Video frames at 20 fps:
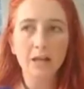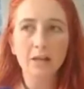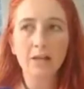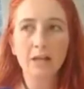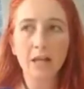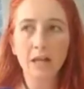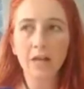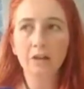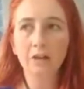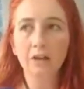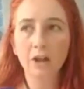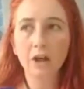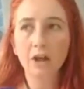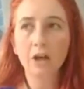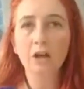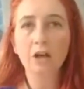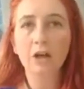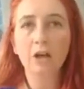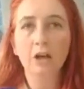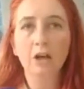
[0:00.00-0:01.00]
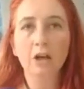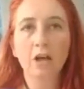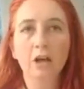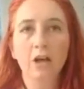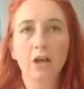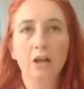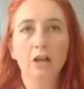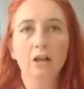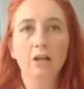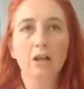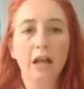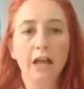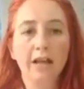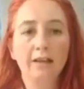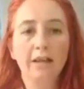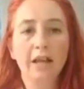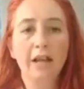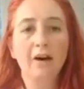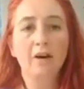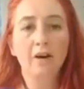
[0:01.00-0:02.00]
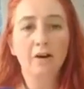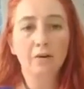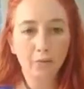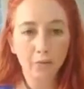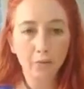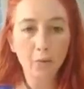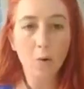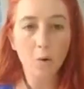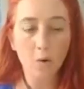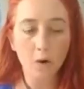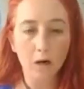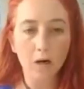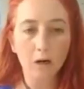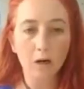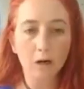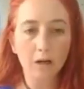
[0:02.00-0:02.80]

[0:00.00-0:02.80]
they look like they are in war.